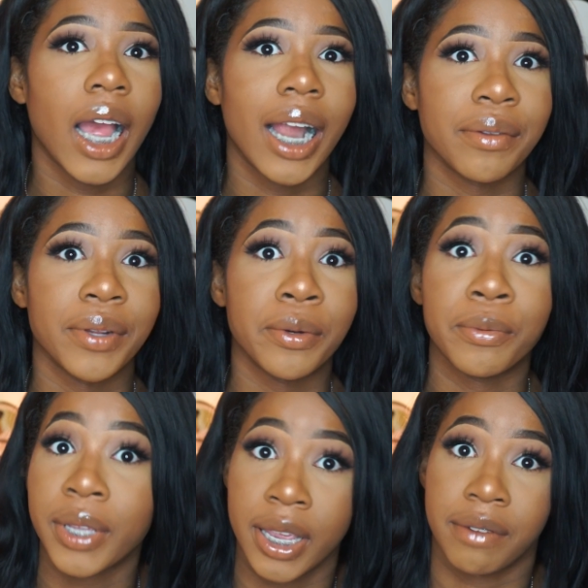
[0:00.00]
I don't know,
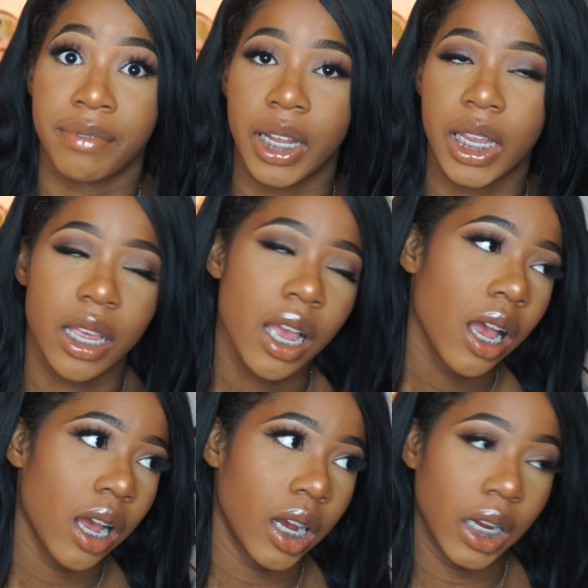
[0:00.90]
can't relate,
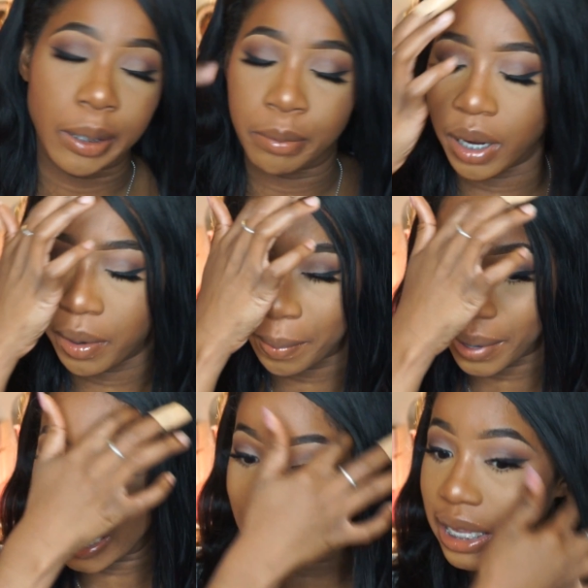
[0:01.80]

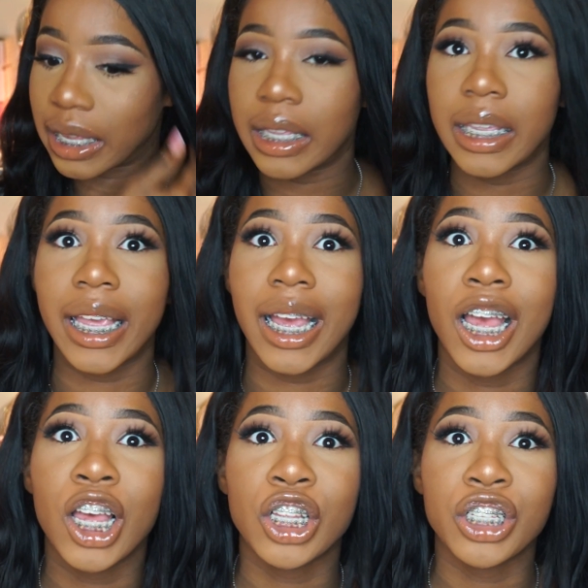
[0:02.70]
but yeah.
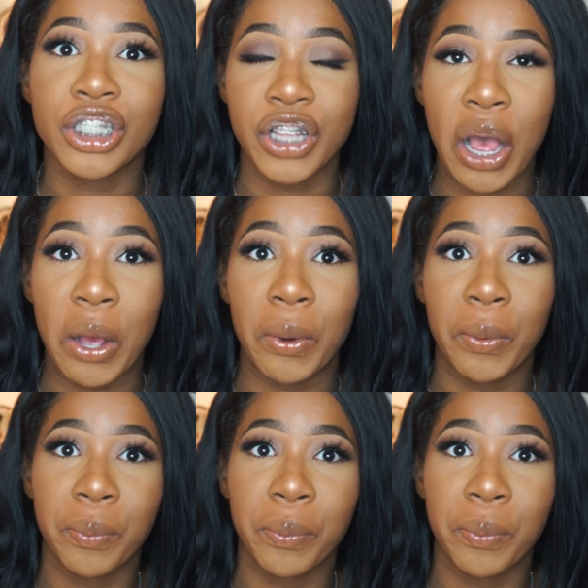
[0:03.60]
So